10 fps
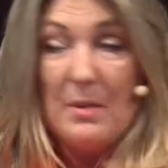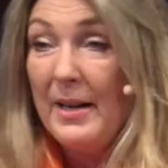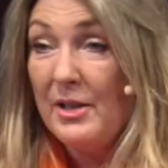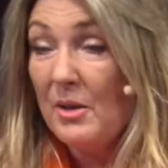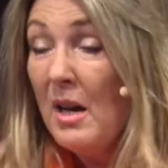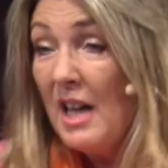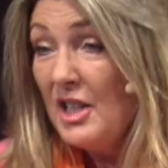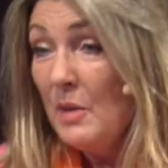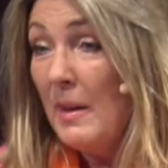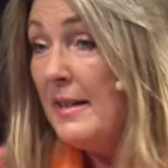battle.
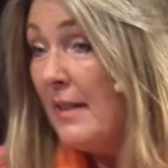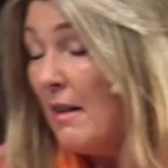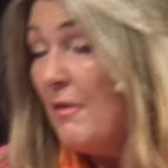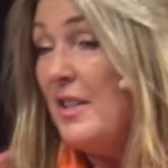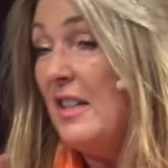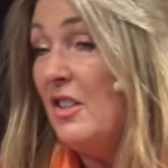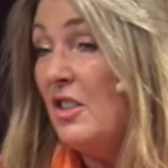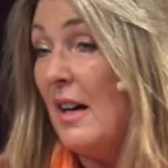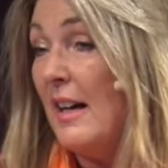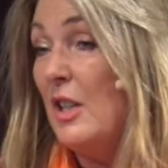So I love these
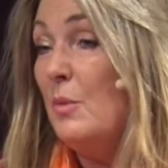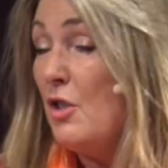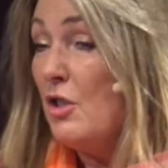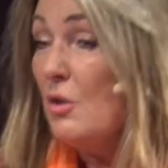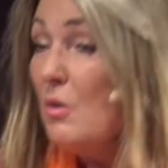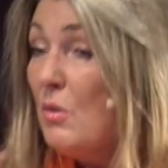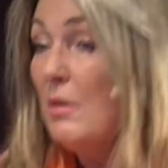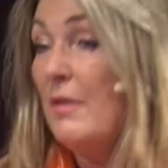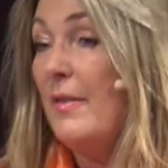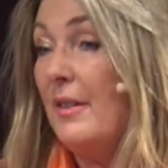sides, which is
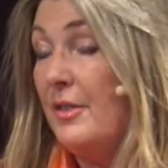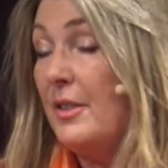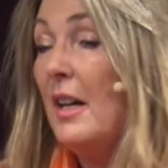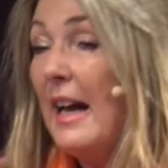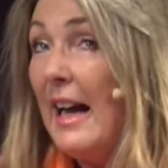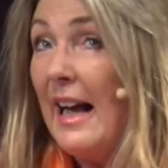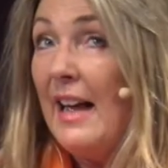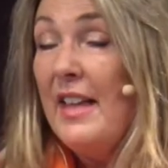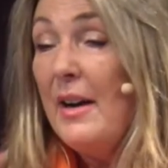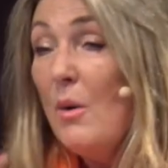all of us,
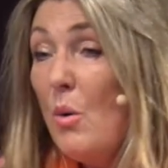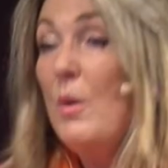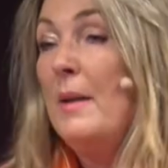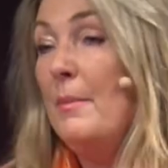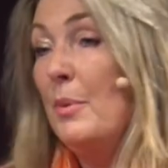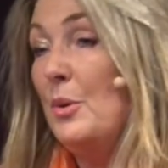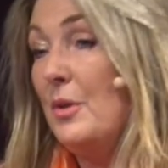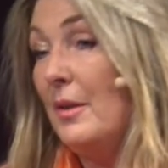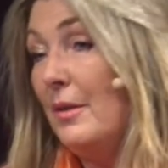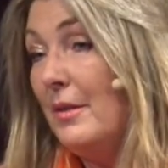and they're all
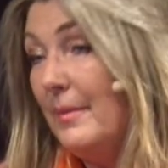important.